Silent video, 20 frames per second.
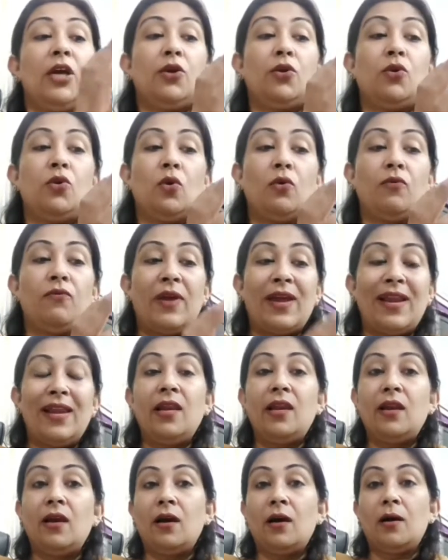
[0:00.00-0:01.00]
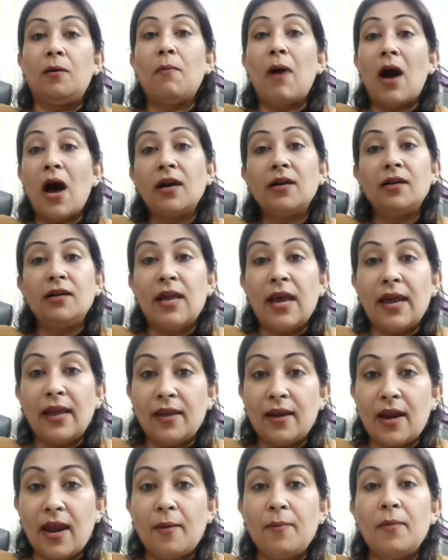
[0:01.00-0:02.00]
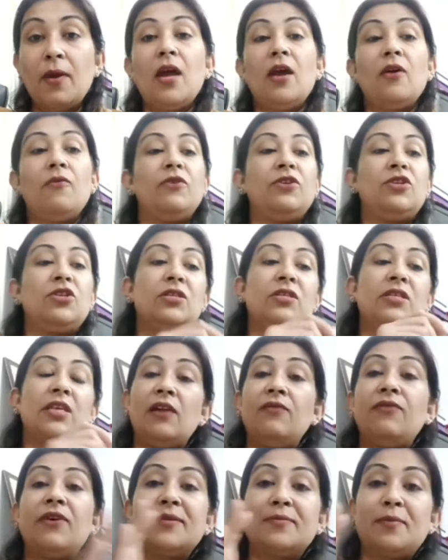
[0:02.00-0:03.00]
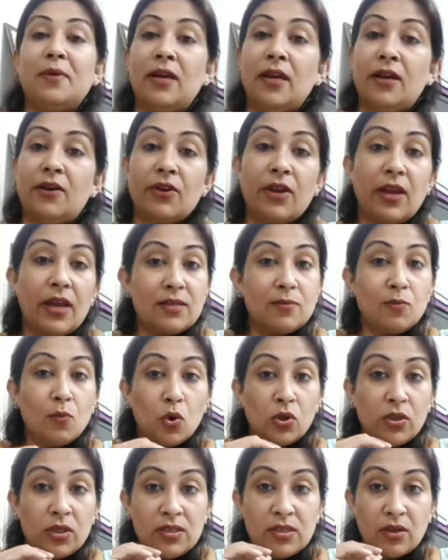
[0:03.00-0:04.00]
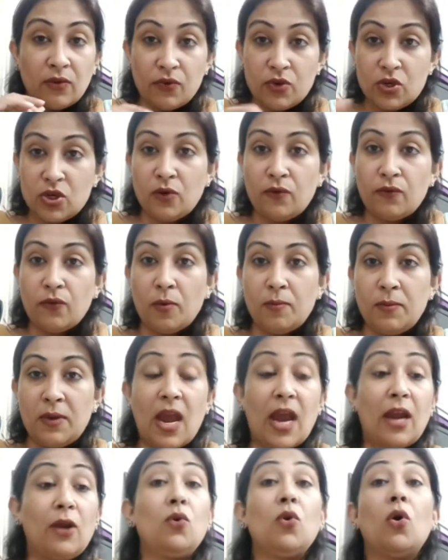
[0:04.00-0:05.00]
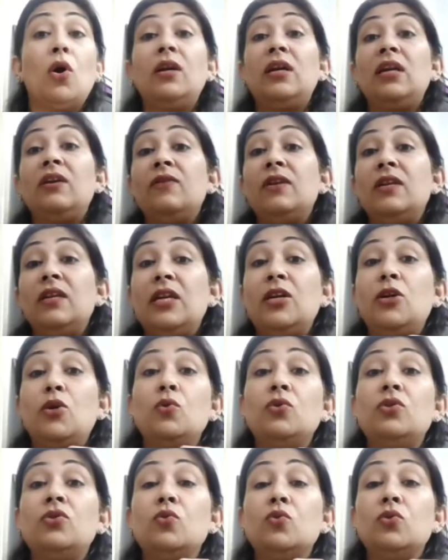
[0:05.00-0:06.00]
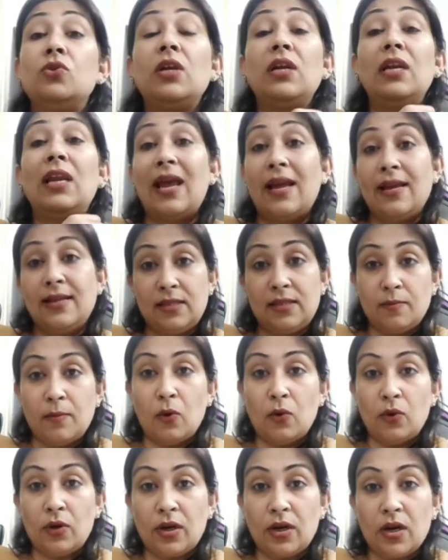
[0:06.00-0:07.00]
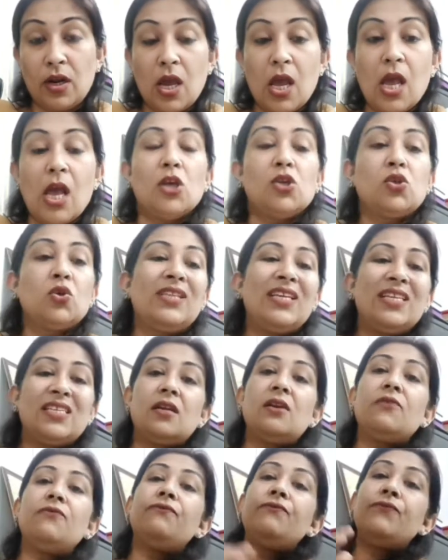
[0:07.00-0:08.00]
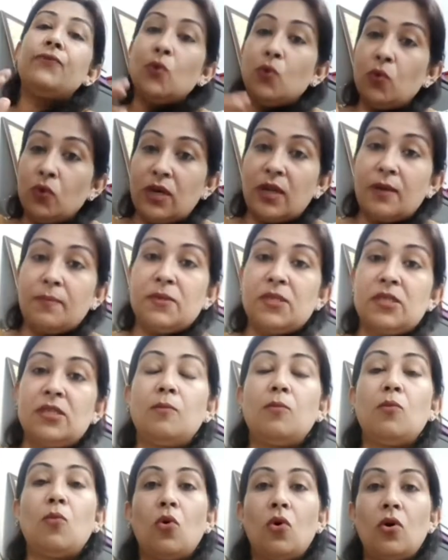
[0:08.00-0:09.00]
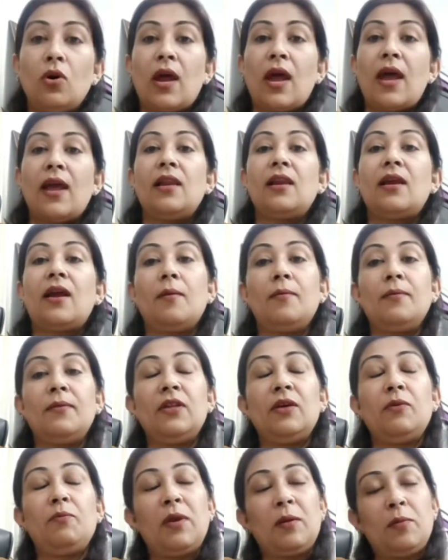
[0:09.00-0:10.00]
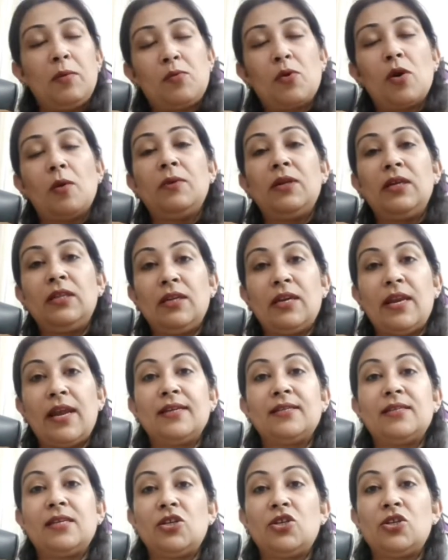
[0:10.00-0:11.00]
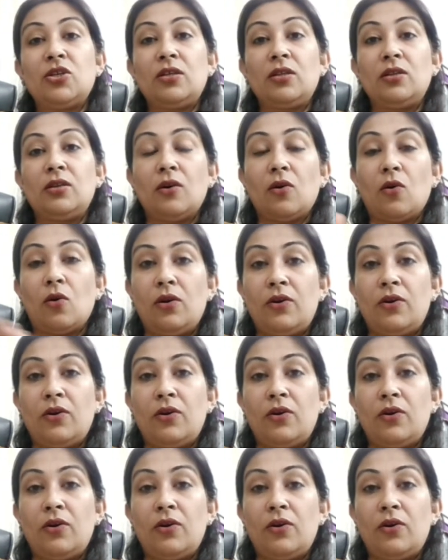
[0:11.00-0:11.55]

you know, well marked diagram, which is self-explanatory, is more than sufficient for me. I do not even need 2-3 lines about it. So these are a few tips. The more I'll come with, maybe probably in the next session, the